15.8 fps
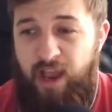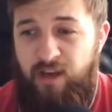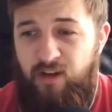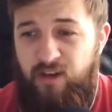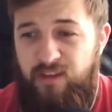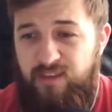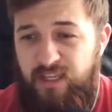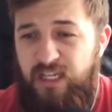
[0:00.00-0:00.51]

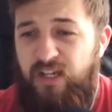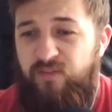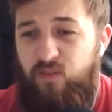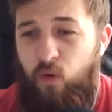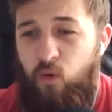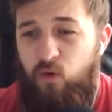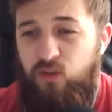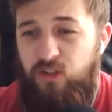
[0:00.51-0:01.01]
and I think I've
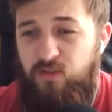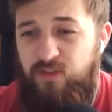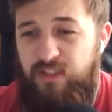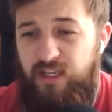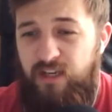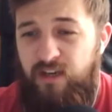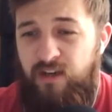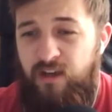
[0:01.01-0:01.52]
also
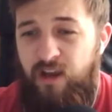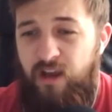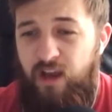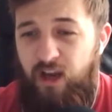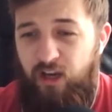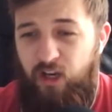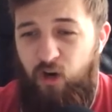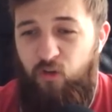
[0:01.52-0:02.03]
seen
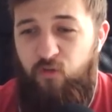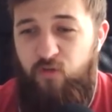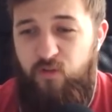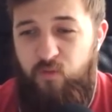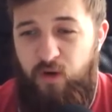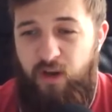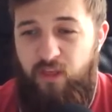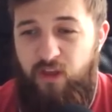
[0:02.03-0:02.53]
a Golf
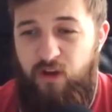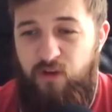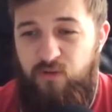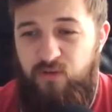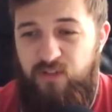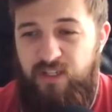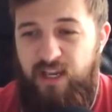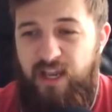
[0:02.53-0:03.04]
with one of
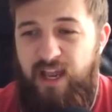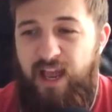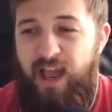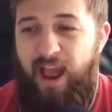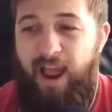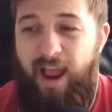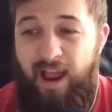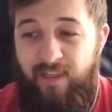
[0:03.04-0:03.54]
those,
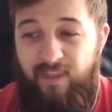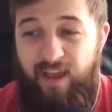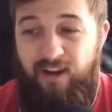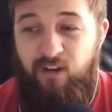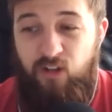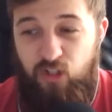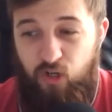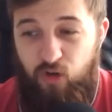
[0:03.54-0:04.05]
and
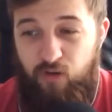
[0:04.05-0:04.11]
that looks